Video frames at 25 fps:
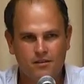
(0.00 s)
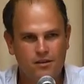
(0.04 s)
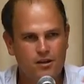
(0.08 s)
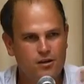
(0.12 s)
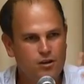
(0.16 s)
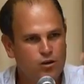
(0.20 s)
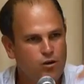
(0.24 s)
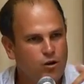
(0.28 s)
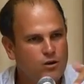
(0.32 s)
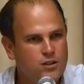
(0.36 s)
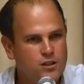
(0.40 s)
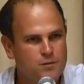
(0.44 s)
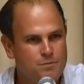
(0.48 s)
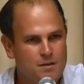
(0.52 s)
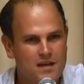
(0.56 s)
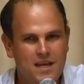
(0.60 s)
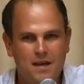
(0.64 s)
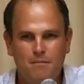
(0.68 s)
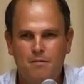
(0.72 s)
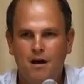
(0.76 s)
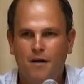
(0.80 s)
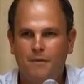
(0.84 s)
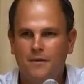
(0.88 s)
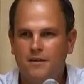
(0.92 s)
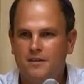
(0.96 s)
Did Knoll speak
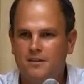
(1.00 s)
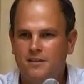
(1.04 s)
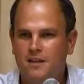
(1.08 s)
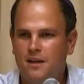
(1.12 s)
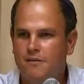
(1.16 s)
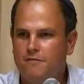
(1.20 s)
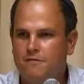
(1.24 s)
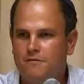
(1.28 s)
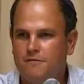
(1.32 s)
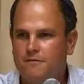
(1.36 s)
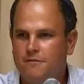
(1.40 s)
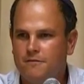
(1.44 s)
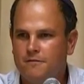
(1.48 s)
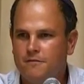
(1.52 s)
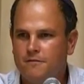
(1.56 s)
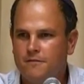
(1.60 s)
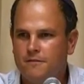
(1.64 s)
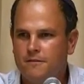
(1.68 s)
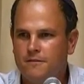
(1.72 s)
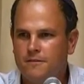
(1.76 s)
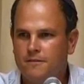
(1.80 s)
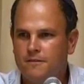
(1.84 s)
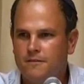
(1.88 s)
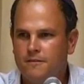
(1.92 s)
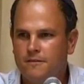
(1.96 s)
about this stuff?
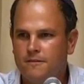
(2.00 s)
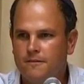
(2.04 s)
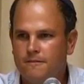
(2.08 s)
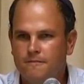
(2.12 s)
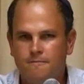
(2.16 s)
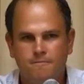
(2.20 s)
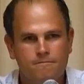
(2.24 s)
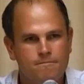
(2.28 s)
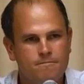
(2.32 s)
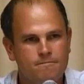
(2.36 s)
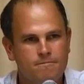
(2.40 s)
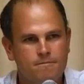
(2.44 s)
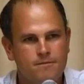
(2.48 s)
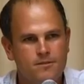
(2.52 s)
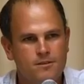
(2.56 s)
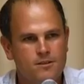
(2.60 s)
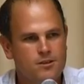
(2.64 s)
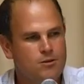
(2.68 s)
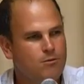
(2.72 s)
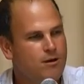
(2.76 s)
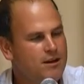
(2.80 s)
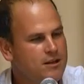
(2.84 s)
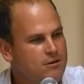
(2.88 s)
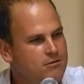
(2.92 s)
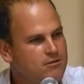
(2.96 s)

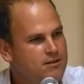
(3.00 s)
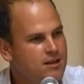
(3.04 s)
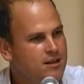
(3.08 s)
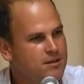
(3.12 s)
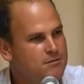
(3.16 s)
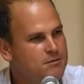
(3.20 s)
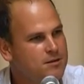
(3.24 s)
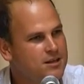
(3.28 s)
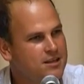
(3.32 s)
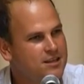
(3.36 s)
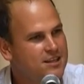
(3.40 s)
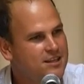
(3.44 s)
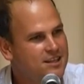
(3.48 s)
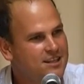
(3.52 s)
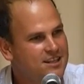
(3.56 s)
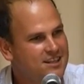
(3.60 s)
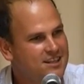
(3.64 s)
So why don't you tell me?